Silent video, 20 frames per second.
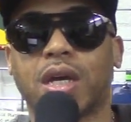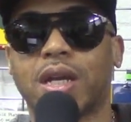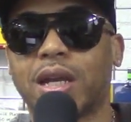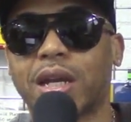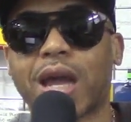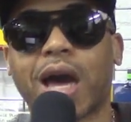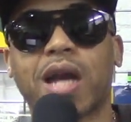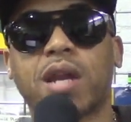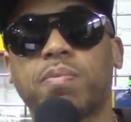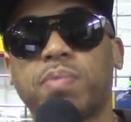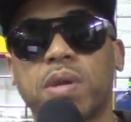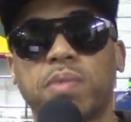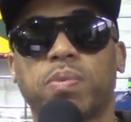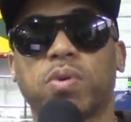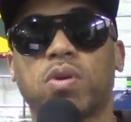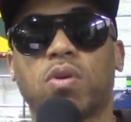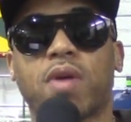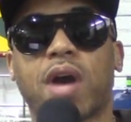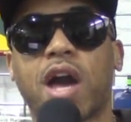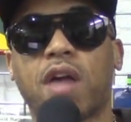And a lot of
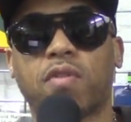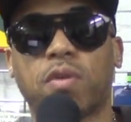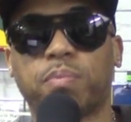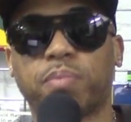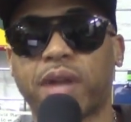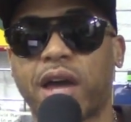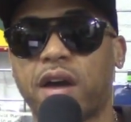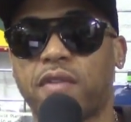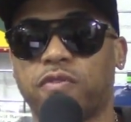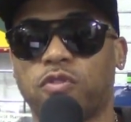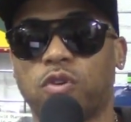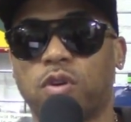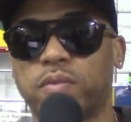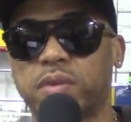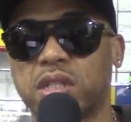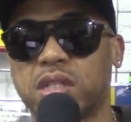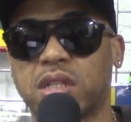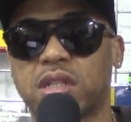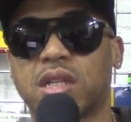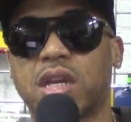people don't have a platform.
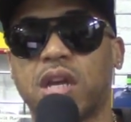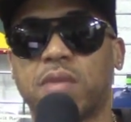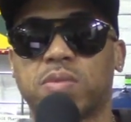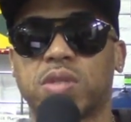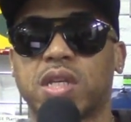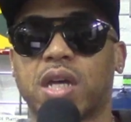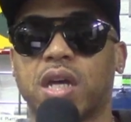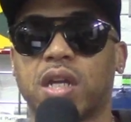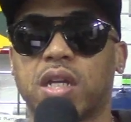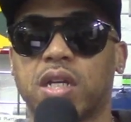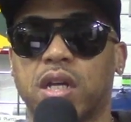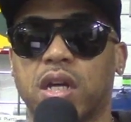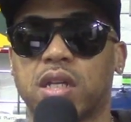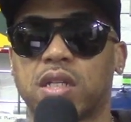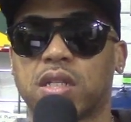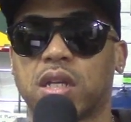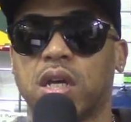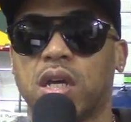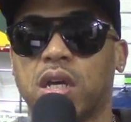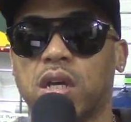They just keep telling
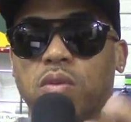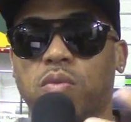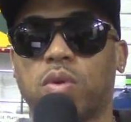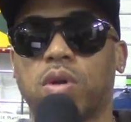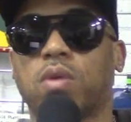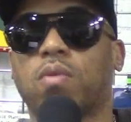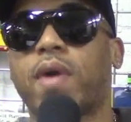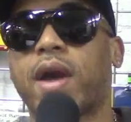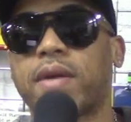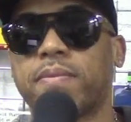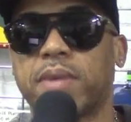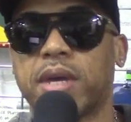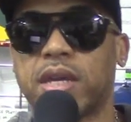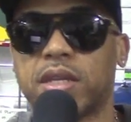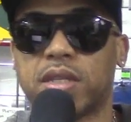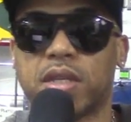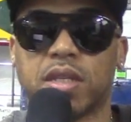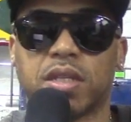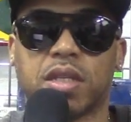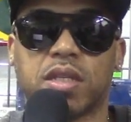us, well, the white
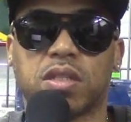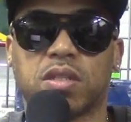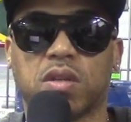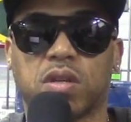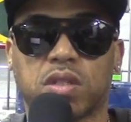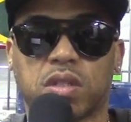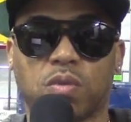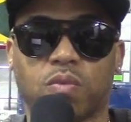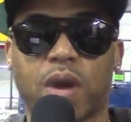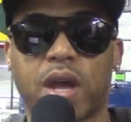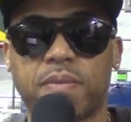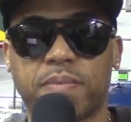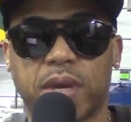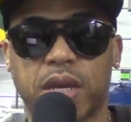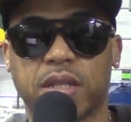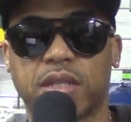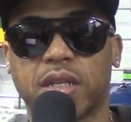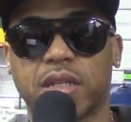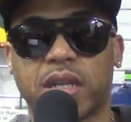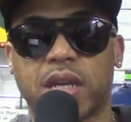man did this to us, the white
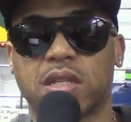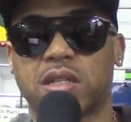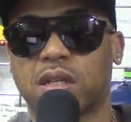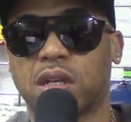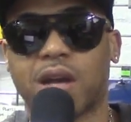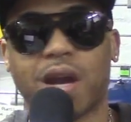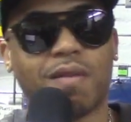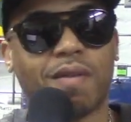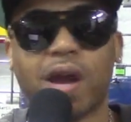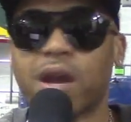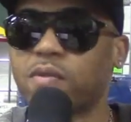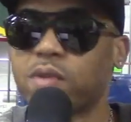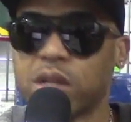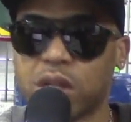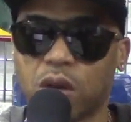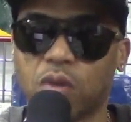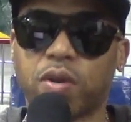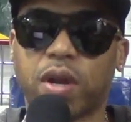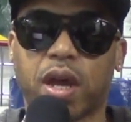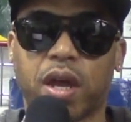man did that to us. All right, we
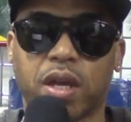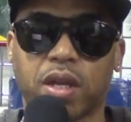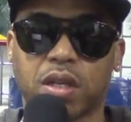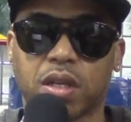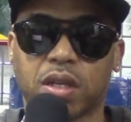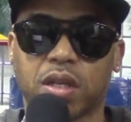know that.